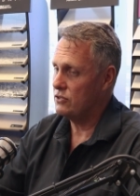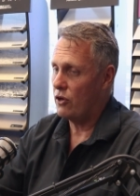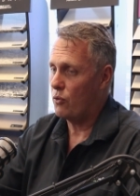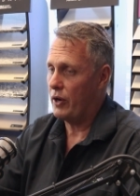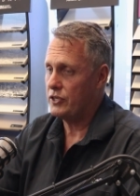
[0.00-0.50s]
There's
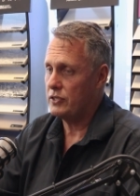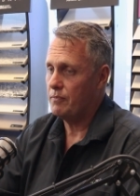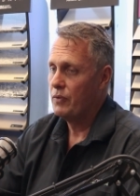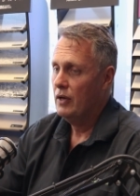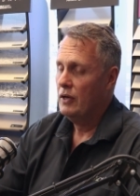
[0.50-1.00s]
no
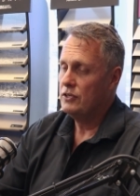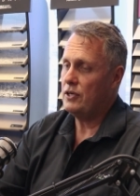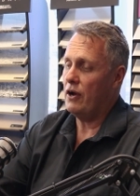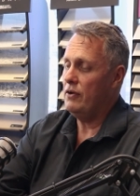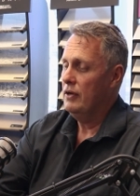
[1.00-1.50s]
question.
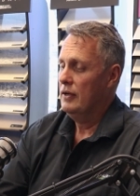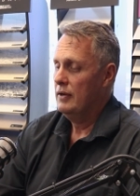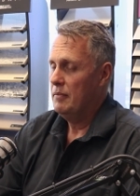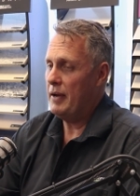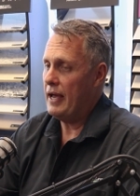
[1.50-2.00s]
So,
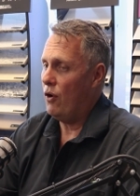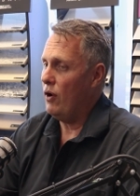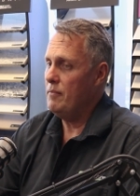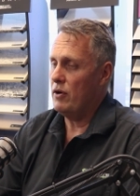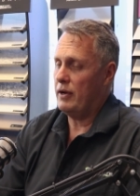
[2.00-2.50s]
mate,
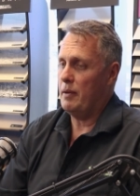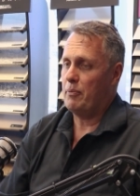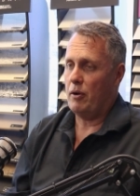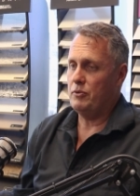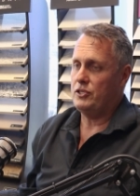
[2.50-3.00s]
I'm not going to
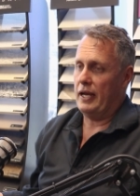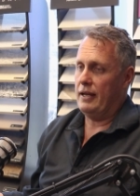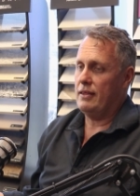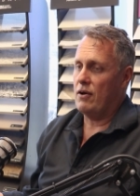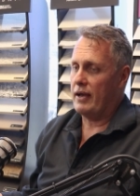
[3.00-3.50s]
promise you
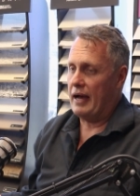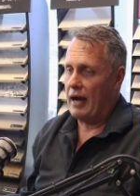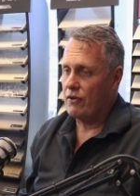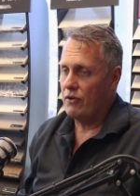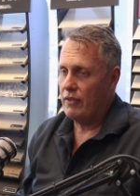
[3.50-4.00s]
anything. I
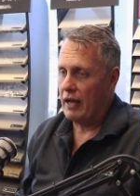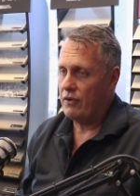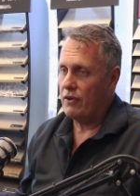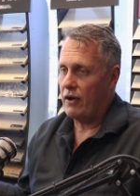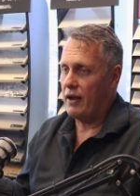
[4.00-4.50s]
can't do that,
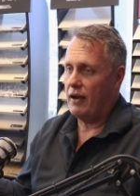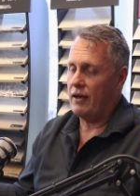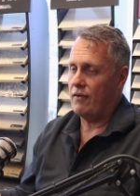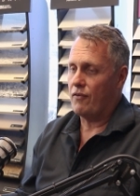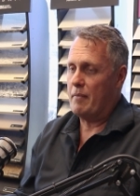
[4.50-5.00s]
dude. I don't know
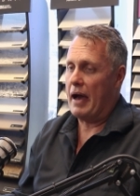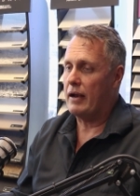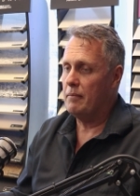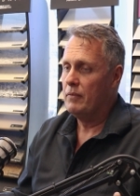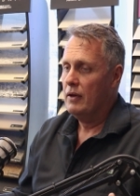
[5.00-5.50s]
you from
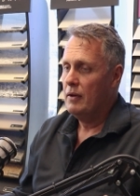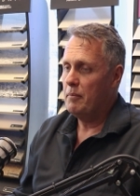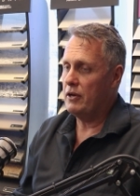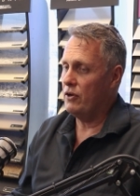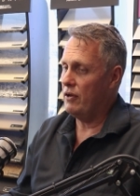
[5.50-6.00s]
Adam.
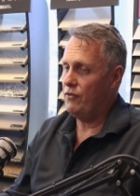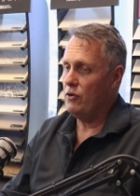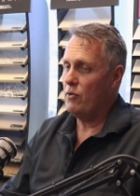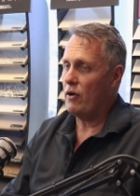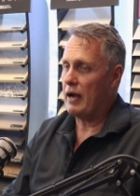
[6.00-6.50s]
But dude, if
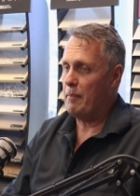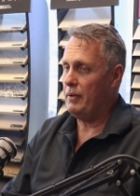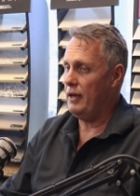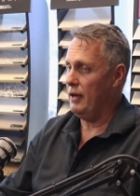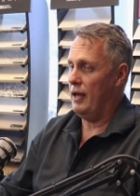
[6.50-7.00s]
you rock up
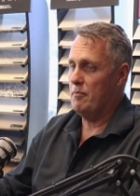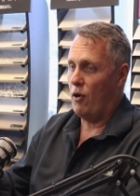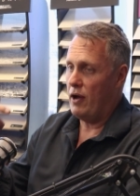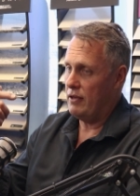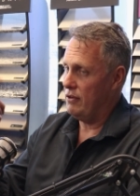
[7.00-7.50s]
here and
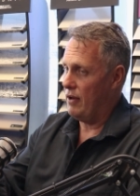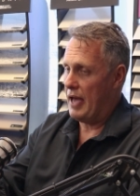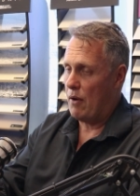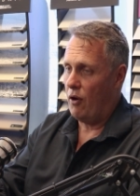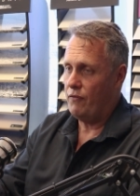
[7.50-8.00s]
my
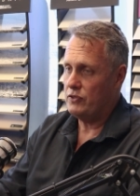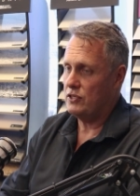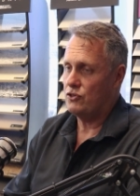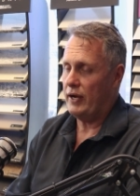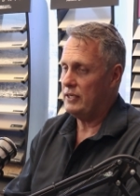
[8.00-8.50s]
our
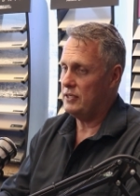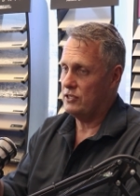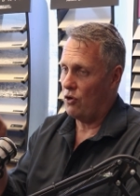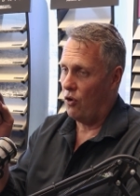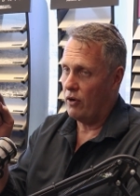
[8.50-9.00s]
office address
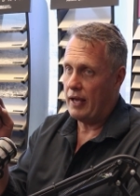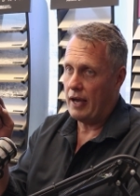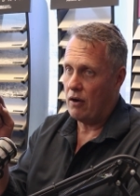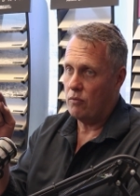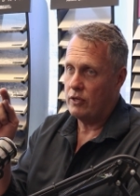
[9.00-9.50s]
is on
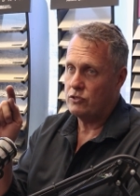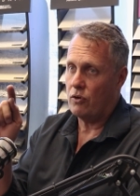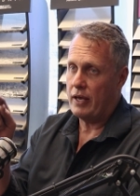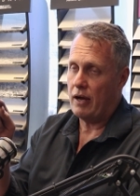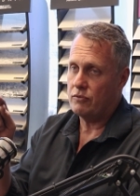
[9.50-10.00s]
our it's
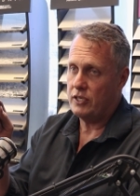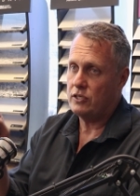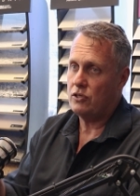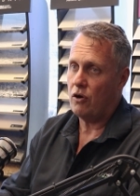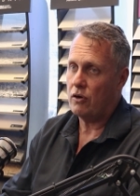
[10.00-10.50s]
on our
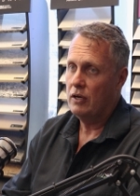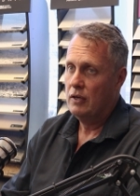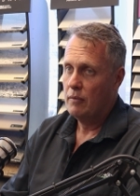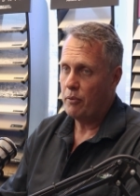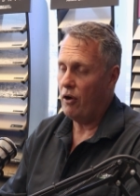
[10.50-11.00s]
TikTok
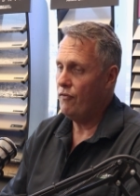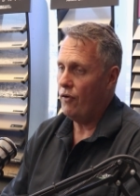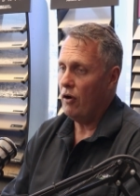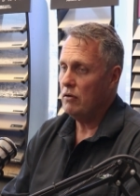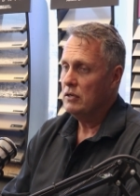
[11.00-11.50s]

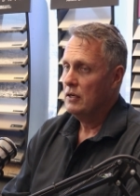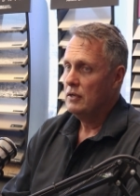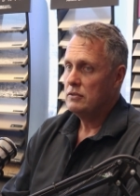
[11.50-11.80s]
profile.